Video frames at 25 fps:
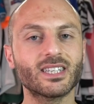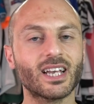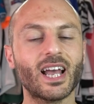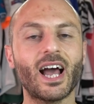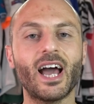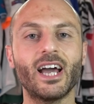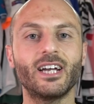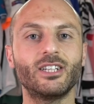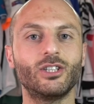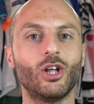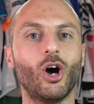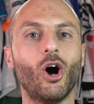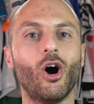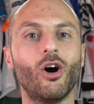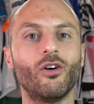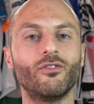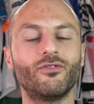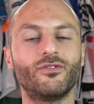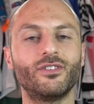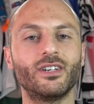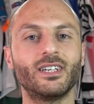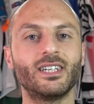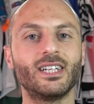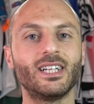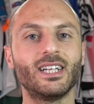kind
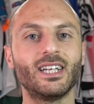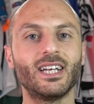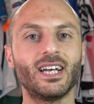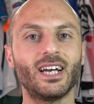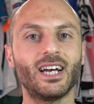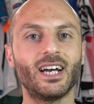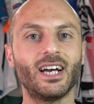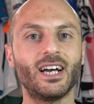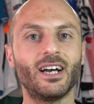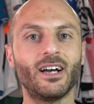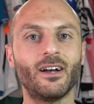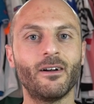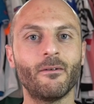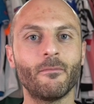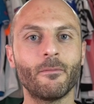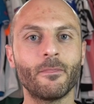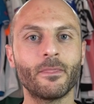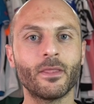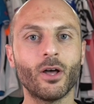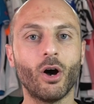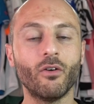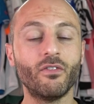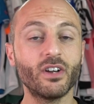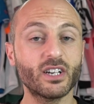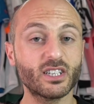
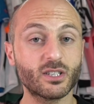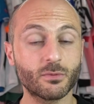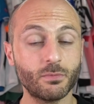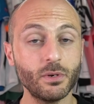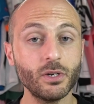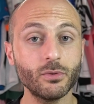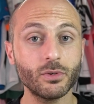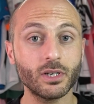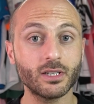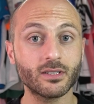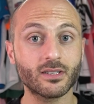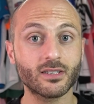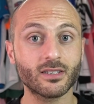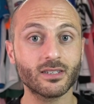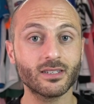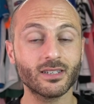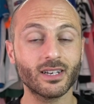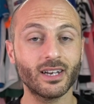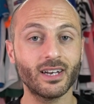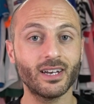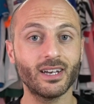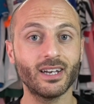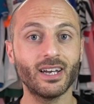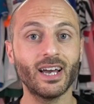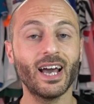of experience,
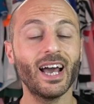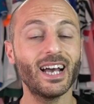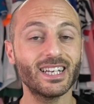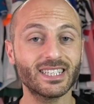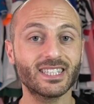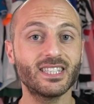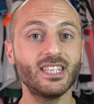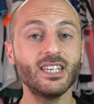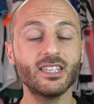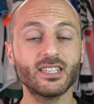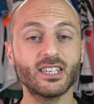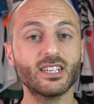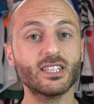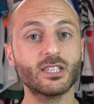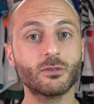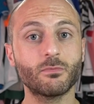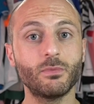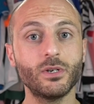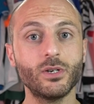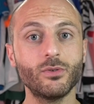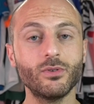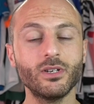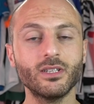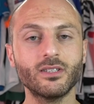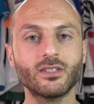has this
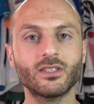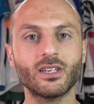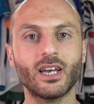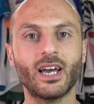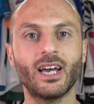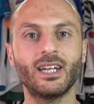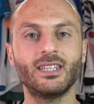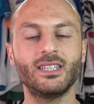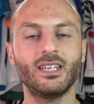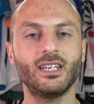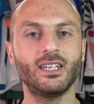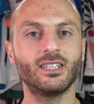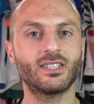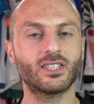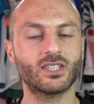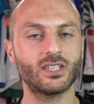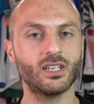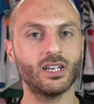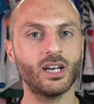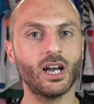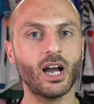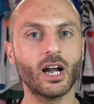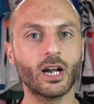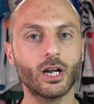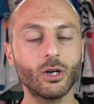experience, and it's
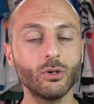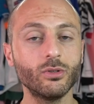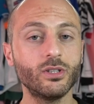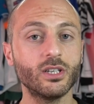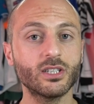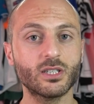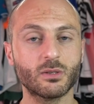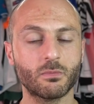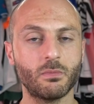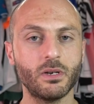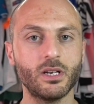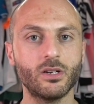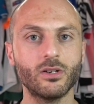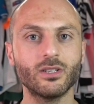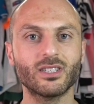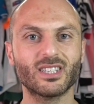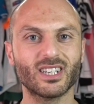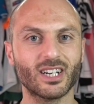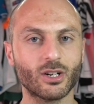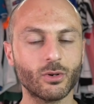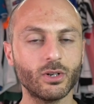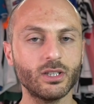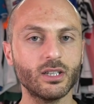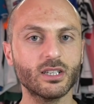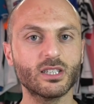a good experience, a
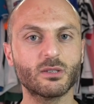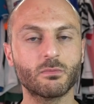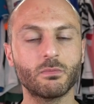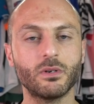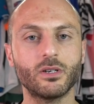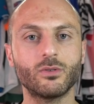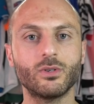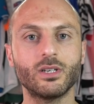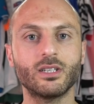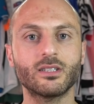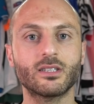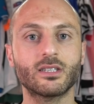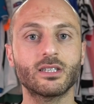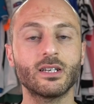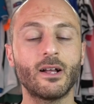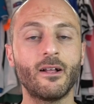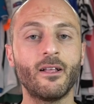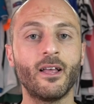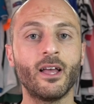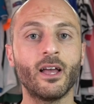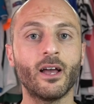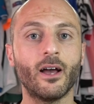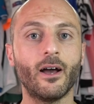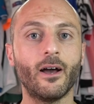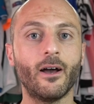great experience
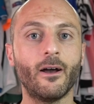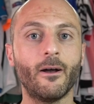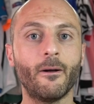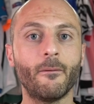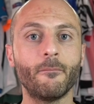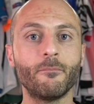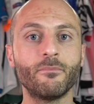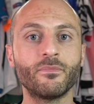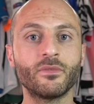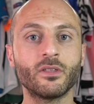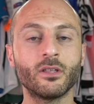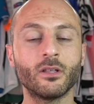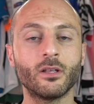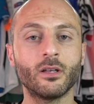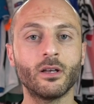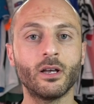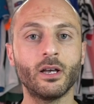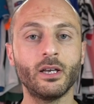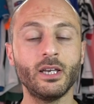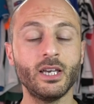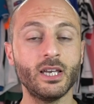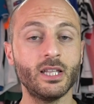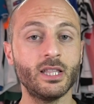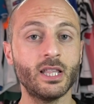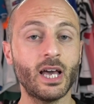
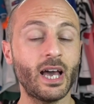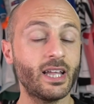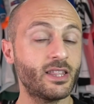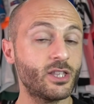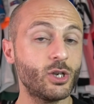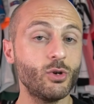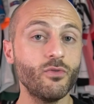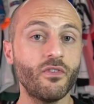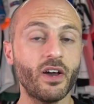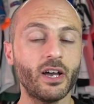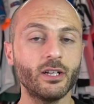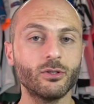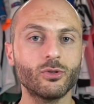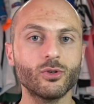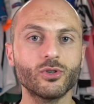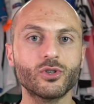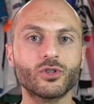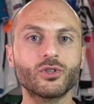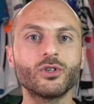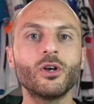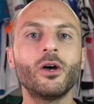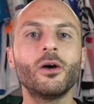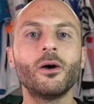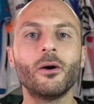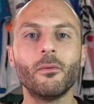at
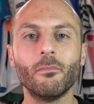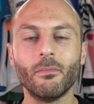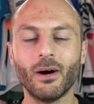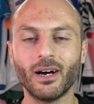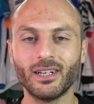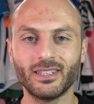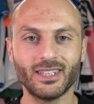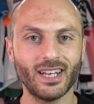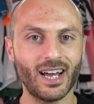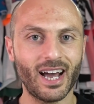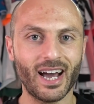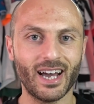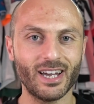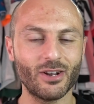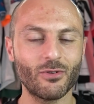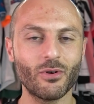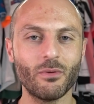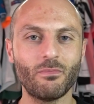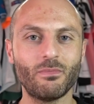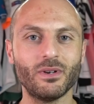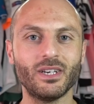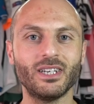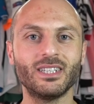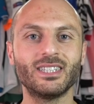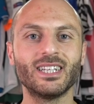Juventus. But I
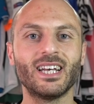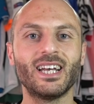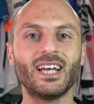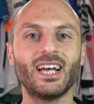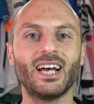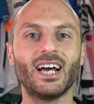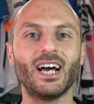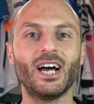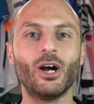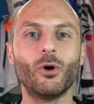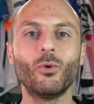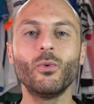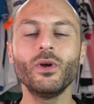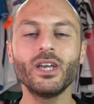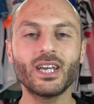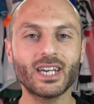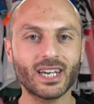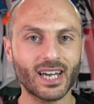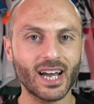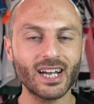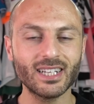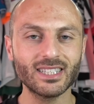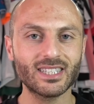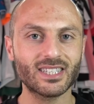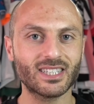repeat, we
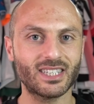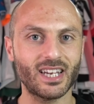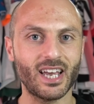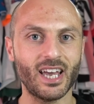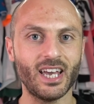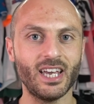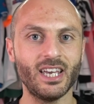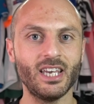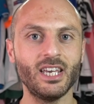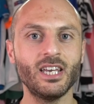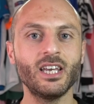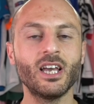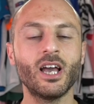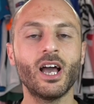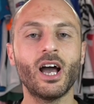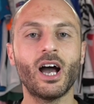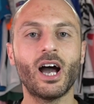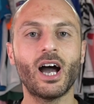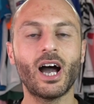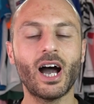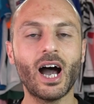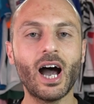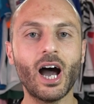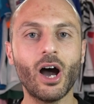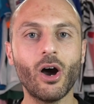can't say
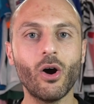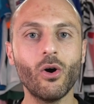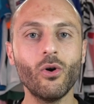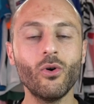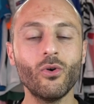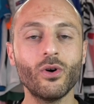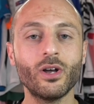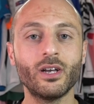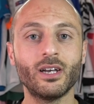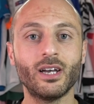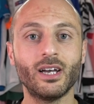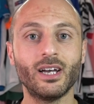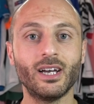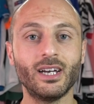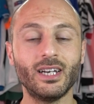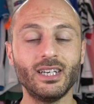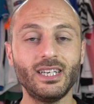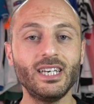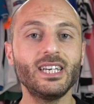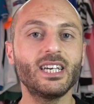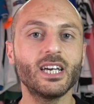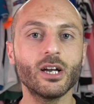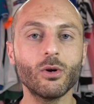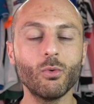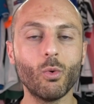how
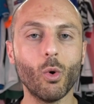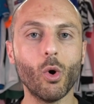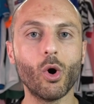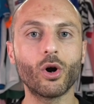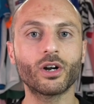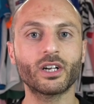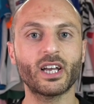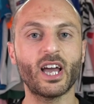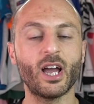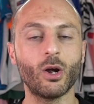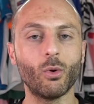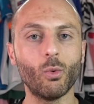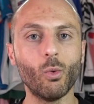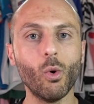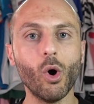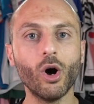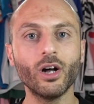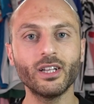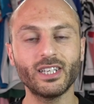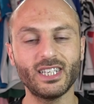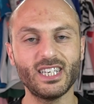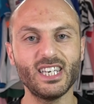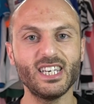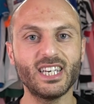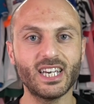he can work and
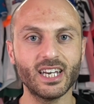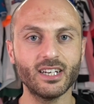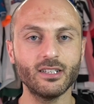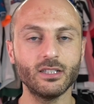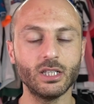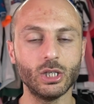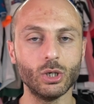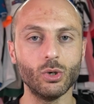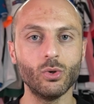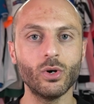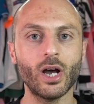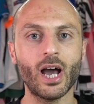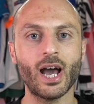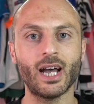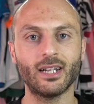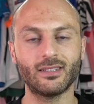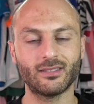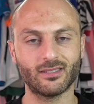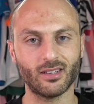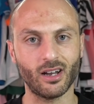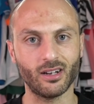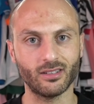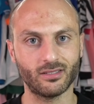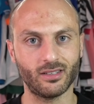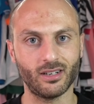what he can do at
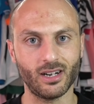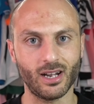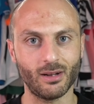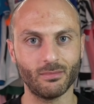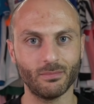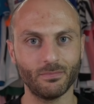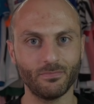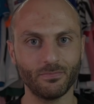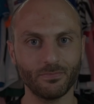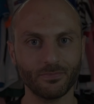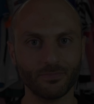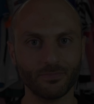Tottenham.